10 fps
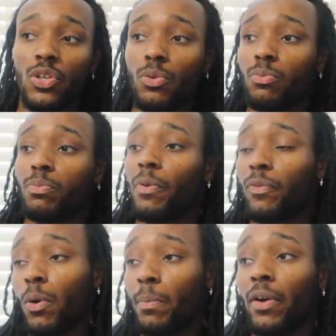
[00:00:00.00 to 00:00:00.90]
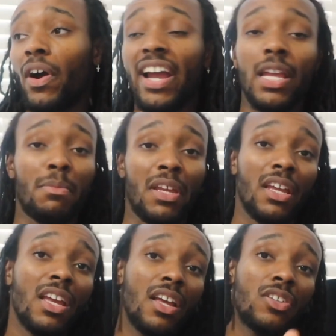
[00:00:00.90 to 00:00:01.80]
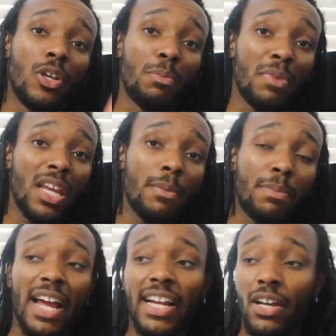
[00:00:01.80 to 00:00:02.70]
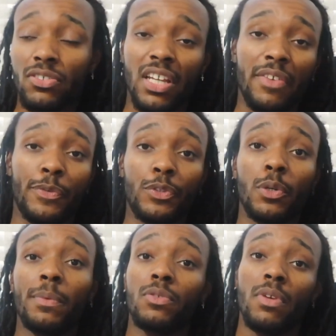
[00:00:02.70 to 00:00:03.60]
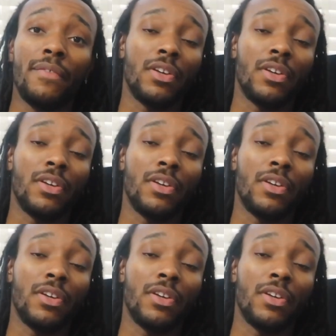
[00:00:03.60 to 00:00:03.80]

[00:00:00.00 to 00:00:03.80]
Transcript: who perform well, i.e. me. So me, black, council, state, free school meals, whatever.